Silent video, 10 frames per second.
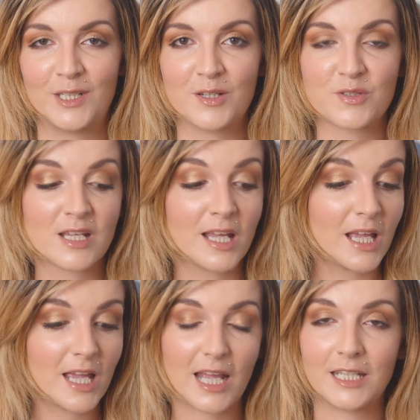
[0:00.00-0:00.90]
videos.
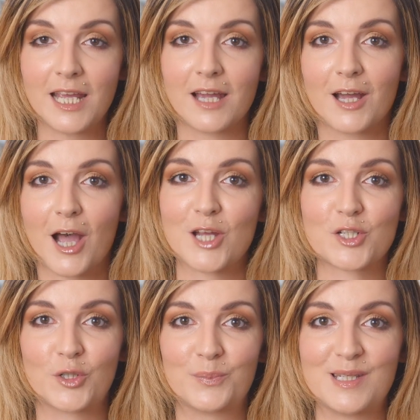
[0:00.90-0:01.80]
And yeah, I
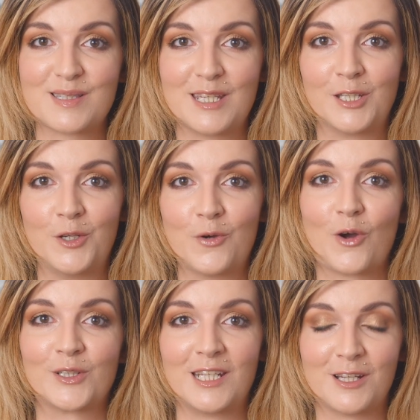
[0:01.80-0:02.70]
shall be seeing you
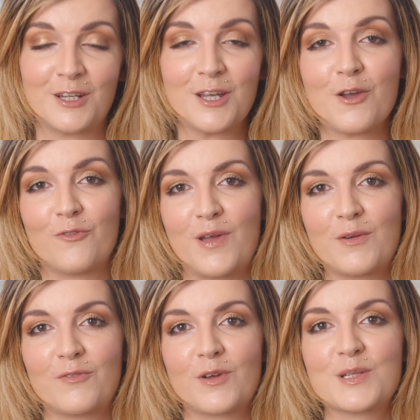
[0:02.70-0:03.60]
on here
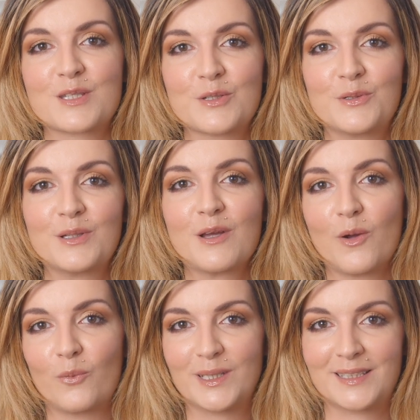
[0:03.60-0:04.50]
very, very soon
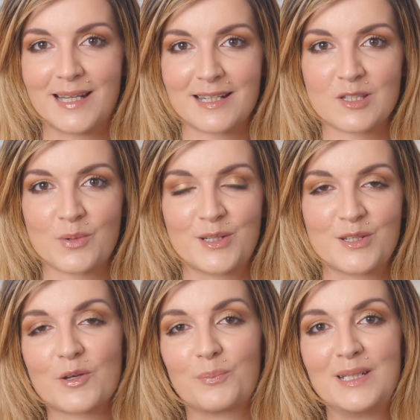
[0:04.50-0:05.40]
with the next one.
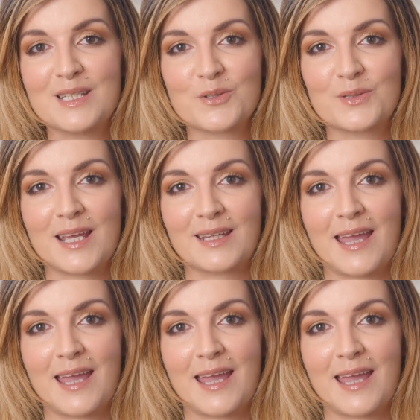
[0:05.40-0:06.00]
So please do take